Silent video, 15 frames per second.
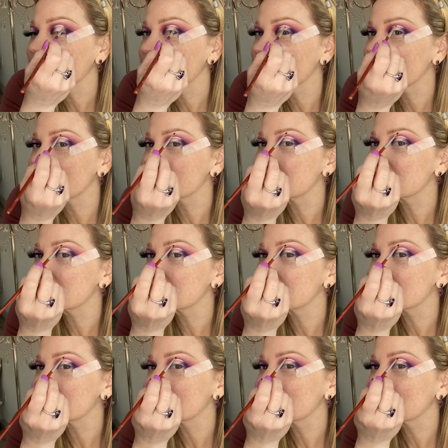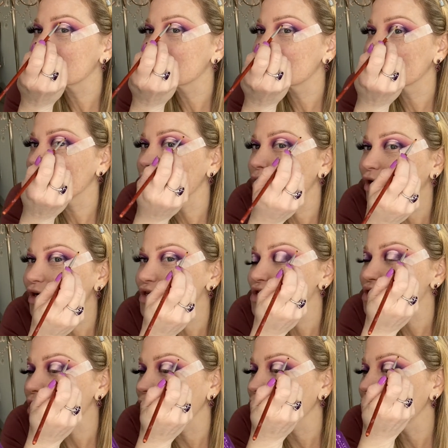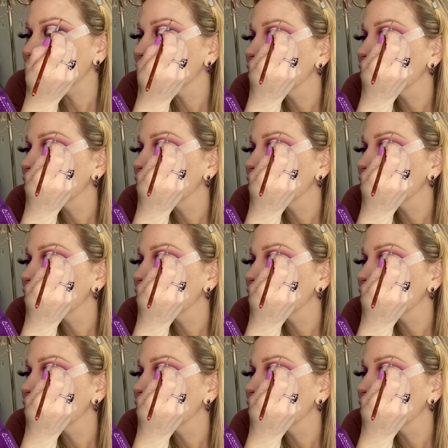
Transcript: this look more sharp.